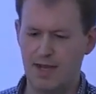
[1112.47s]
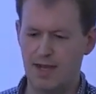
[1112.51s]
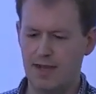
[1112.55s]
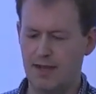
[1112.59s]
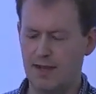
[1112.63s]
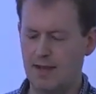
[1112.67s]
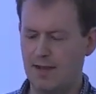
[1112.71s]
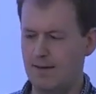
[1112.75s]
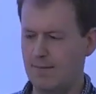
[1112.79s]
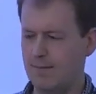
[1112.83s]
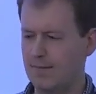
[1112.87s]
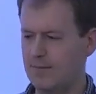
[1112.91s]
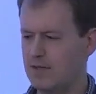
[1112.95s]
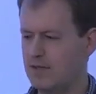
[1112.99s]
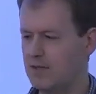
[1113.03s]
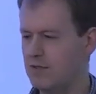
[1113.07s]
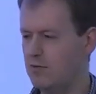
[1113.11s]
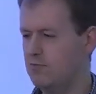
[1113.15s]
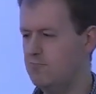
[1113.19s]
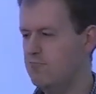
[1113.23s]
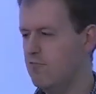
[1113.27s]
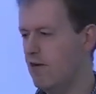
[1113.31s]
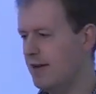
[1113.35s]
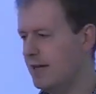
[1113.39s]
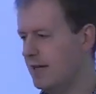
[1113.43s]
um,
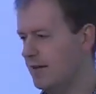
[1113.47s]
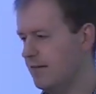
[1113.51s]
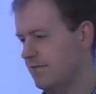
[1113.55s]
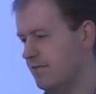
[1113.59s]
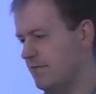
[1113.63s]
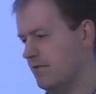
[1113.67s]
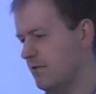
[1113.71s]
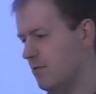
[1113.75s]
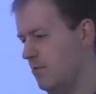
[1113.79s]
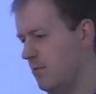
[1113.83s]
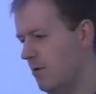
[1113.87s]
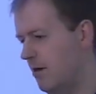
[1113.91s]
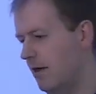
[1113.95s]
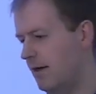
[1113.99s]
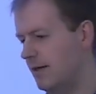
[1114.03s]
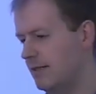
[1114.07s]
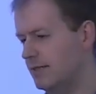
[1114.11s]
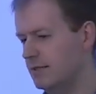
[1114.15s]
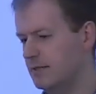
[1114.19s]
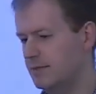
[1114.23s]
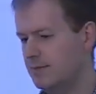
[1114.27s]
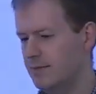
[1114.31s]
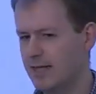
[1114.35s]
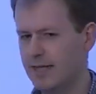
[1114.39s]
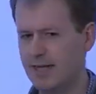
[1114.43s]
you run it for a
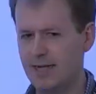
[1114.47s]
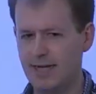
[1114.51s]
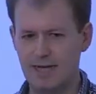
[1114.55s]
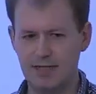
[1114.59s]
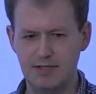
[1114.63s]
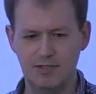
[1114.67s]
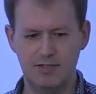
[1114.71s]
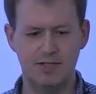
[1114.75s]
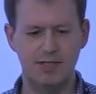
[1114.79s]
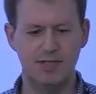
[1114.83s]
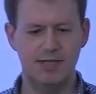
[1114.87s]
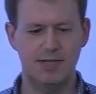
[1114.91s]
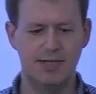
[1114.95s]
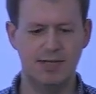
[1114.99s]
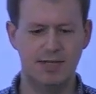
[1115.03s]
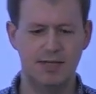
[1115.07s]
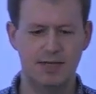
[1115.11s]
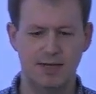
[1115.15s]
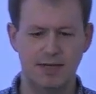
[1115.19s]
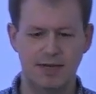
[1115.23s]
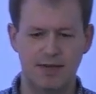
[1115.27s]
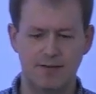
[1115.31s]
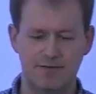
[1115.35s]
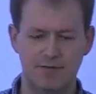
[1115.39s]
while, but then actually,